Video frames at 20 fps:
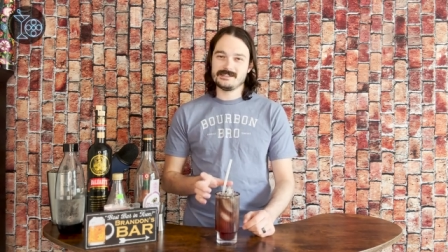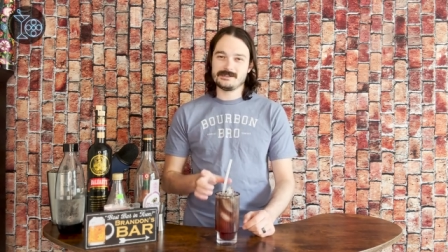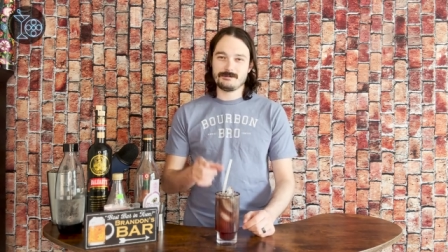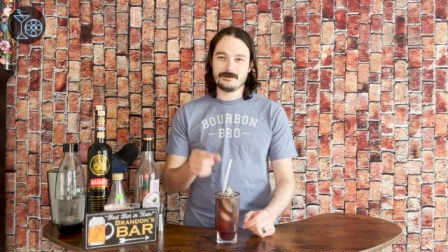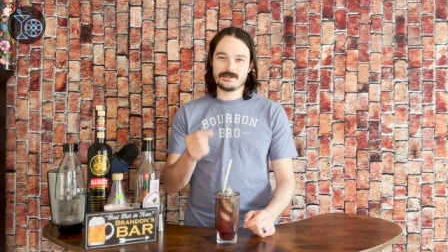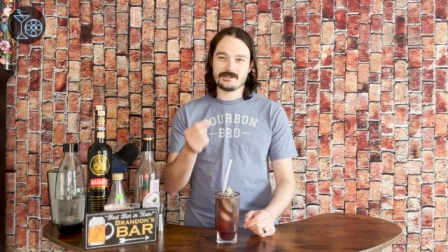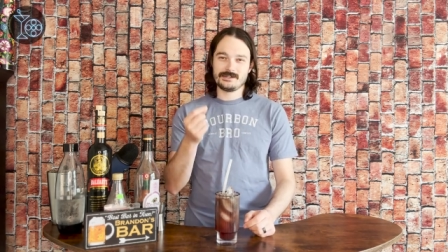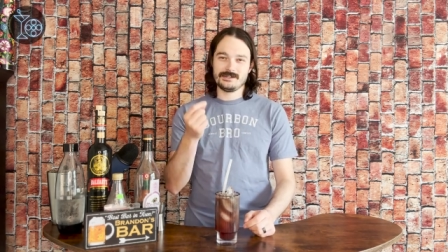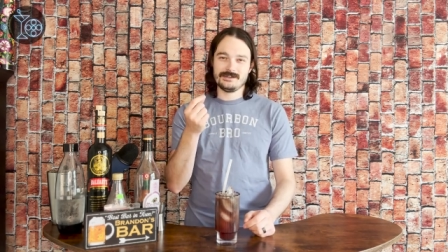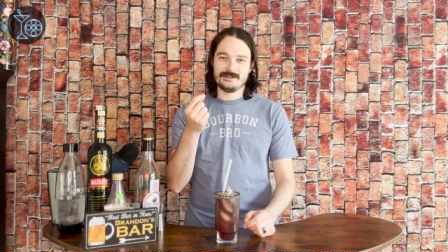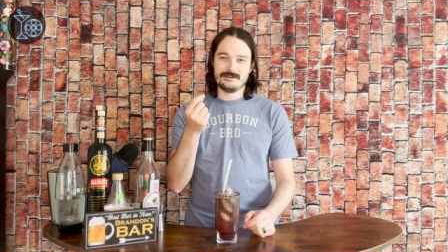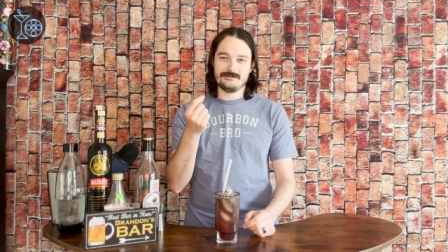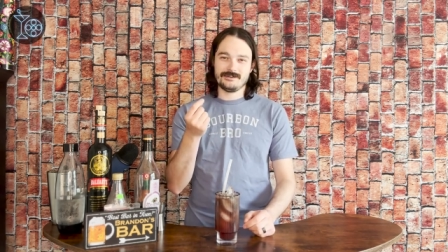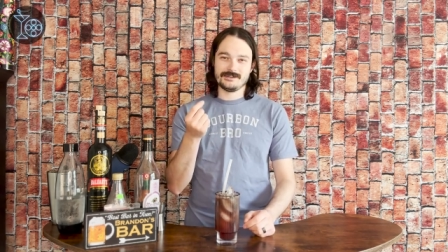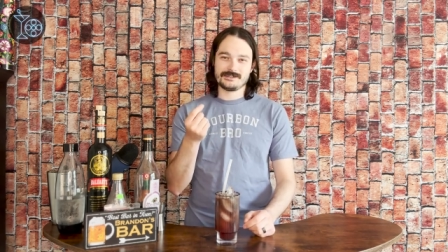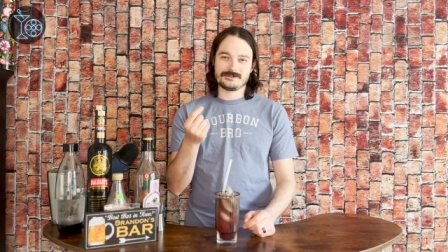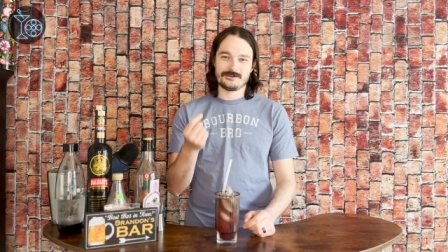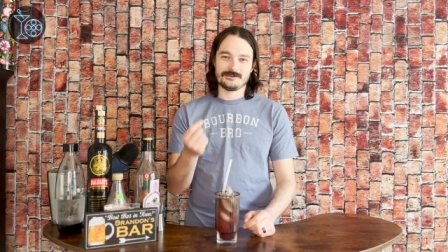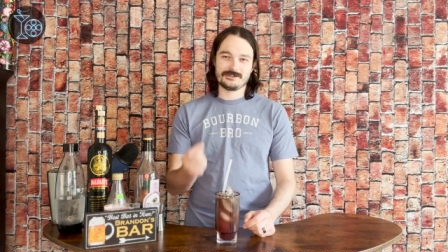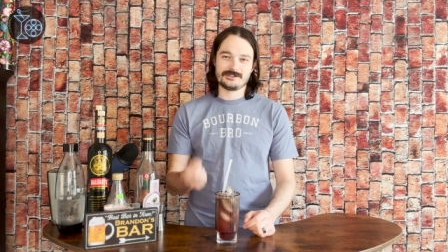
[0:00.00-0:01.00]
especially if
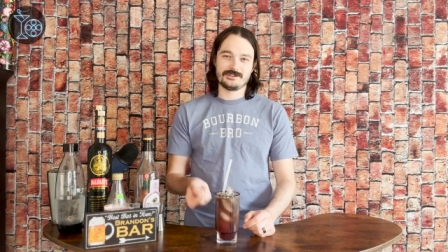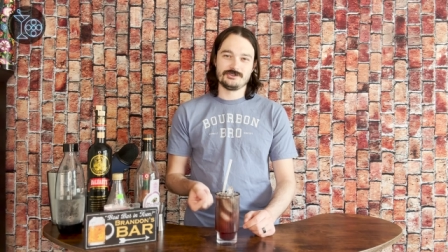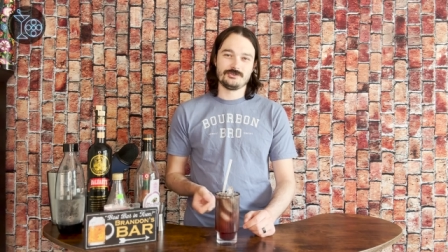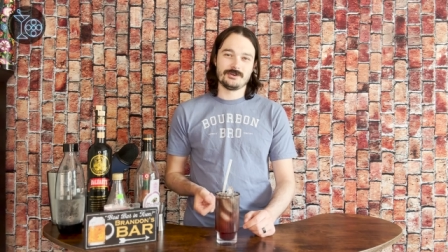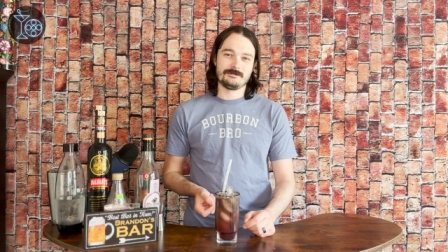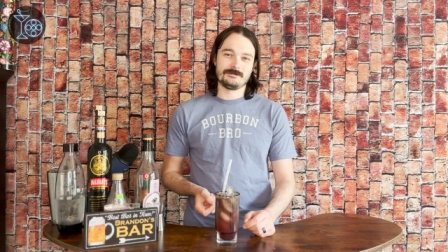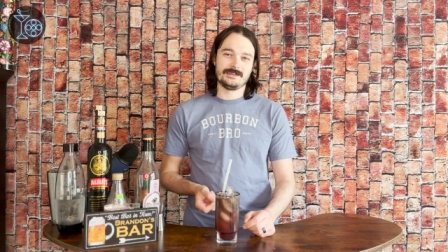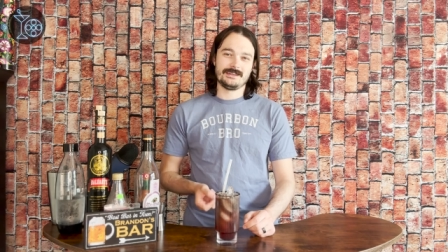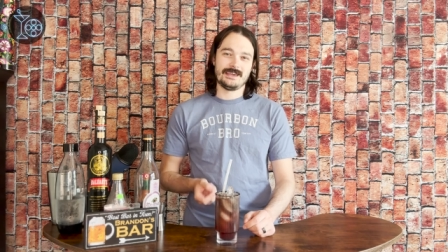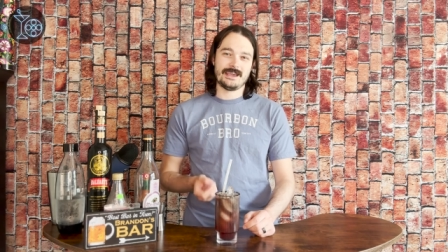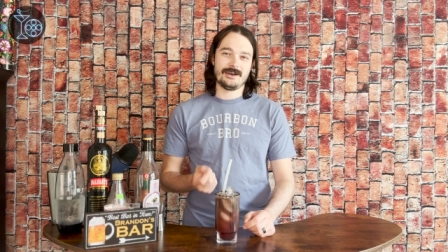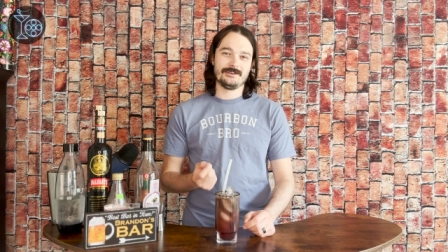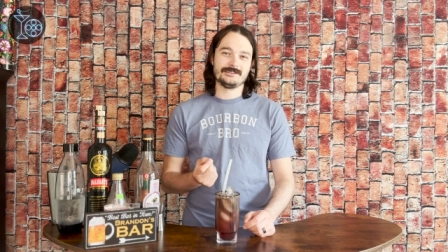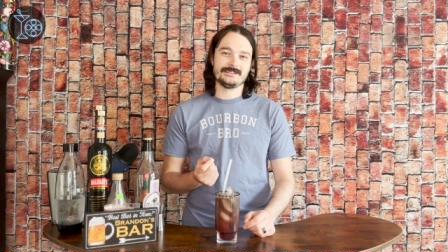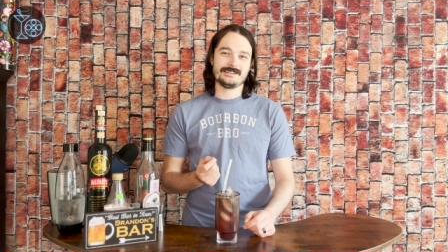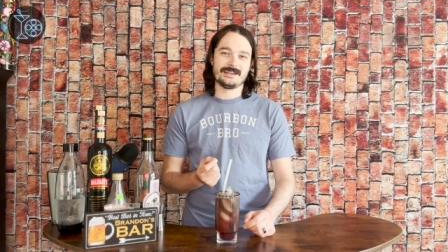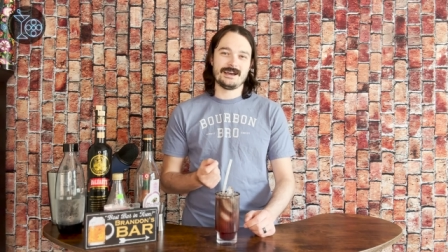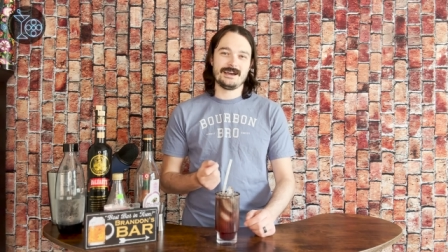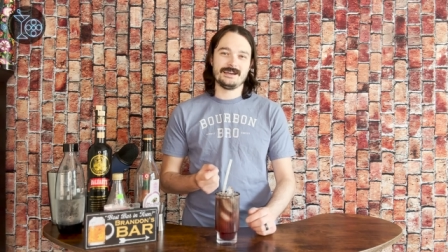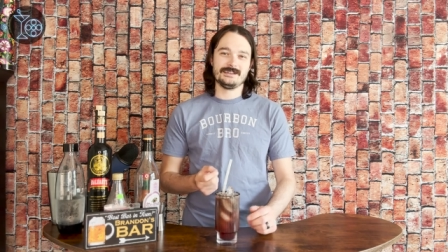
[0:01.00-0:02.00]
it starts to drip to the
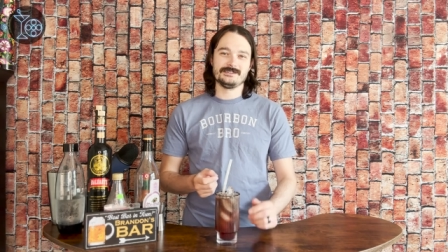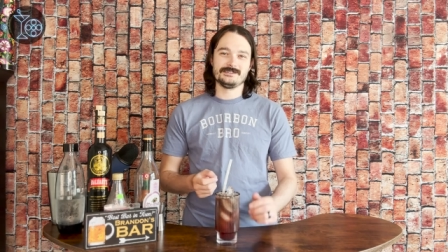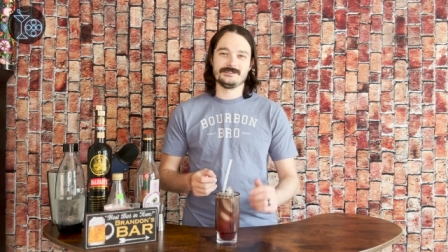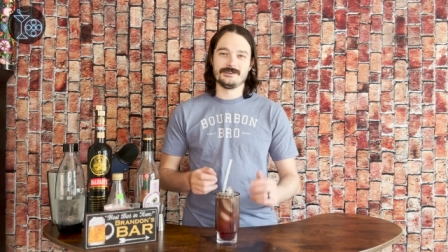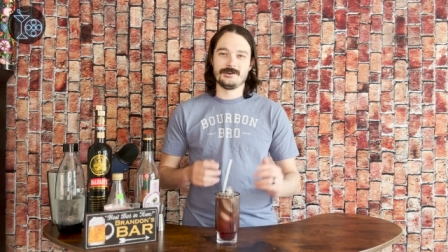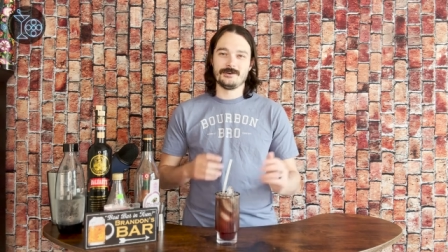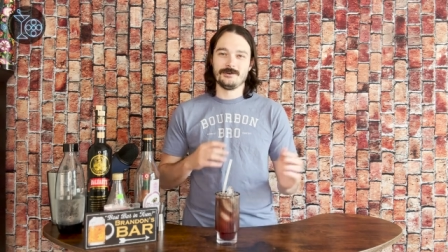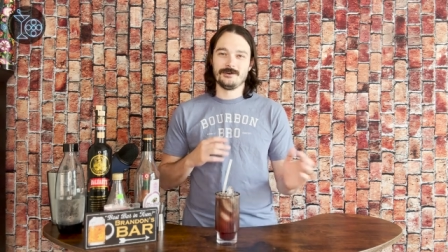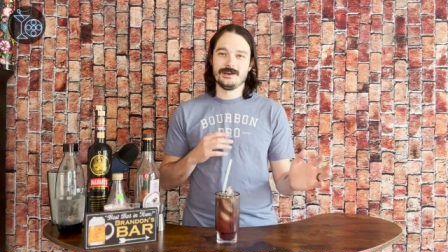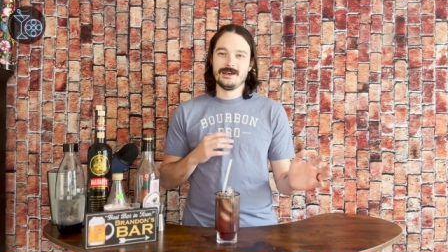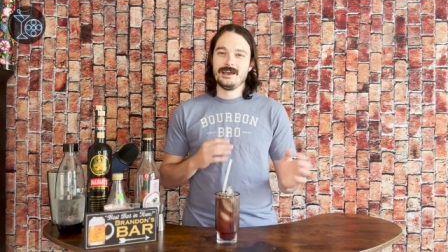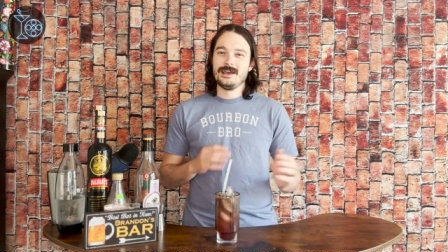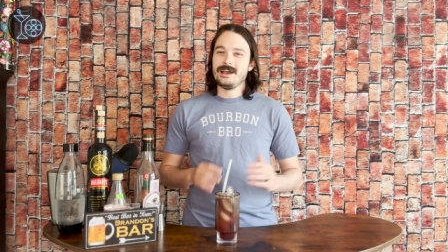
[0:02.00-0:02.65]
outside. So